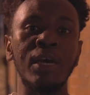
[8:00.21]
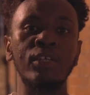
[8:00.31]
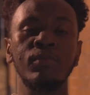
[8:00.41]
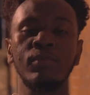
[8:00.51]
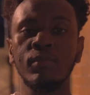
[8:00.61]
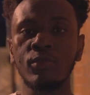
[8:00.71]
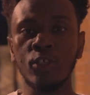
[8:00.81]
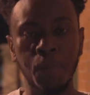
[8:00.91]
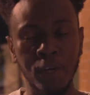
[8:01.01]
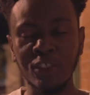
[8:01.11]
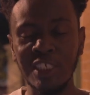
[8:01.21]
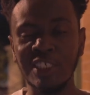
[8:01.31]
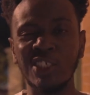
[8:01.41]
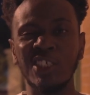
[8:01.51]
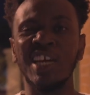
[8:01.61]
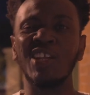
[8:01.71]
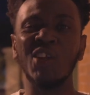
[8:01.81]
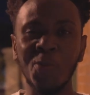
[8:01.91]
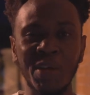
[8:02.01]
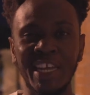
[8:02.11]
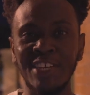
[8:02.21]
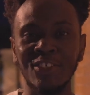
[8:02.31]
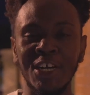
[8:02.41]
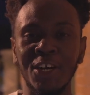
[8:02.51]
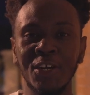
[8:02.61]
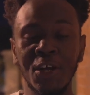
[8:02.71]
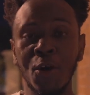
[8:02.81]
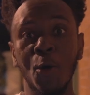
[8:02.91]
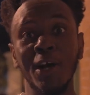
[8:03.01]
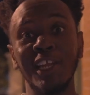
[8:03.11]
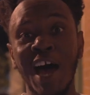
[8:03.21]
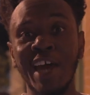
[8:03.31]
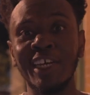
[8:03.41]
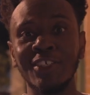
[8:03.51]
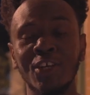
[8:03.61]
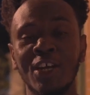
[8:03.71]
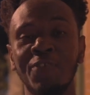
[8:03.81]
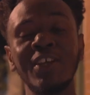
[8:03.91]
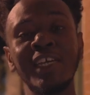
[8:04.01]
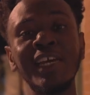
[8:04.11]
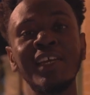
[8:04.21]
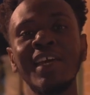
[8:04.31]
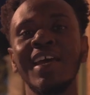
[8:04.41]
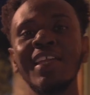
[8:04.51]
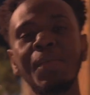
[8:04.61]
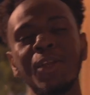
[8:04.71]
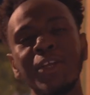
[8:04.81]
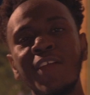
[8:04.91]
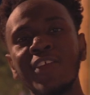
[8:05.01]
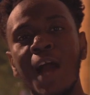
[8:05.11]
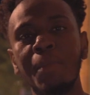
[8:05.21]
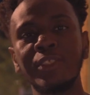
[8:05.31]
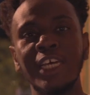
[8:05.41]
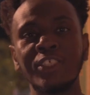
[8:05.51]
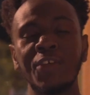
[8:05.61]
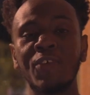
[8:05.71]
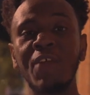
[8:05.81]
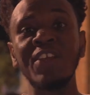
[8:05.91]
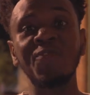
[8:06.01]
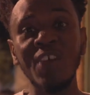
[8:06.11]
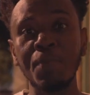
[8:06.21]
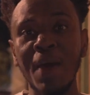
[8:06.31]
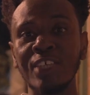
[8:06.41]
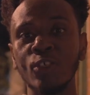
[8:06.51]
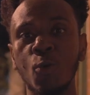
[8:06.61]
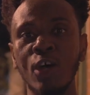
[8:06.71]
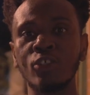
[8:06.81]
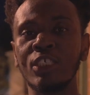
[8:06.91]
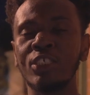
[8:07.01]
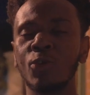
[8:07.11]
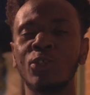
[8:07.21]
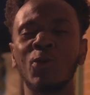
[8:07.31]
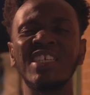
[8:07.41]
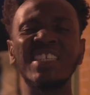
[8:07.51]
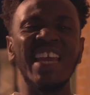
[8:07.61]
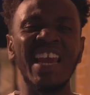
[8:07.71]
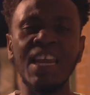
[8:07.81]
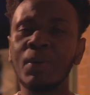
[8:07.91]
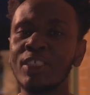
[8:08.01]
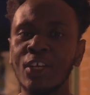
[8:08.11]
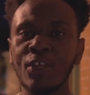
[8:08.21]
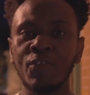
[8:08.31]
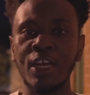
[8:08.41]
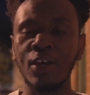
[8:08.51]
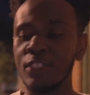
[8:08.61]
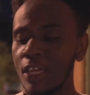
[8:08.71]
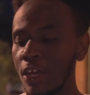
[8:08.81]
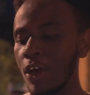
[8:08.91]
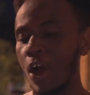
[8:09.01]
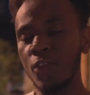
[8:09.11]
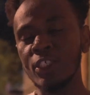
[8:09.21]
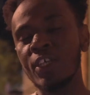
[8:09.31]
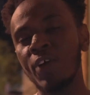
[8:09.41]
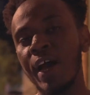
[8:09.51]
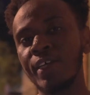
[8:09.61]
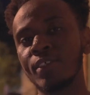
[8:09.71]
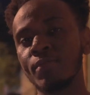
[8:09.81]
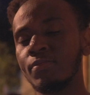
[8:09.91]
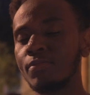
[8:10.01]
made your purchase decision a little bit easier or a lot easier. And if it did, let me know down in the comment section. If you have any feedbacks or questions, or you want to see any particular videos on this device,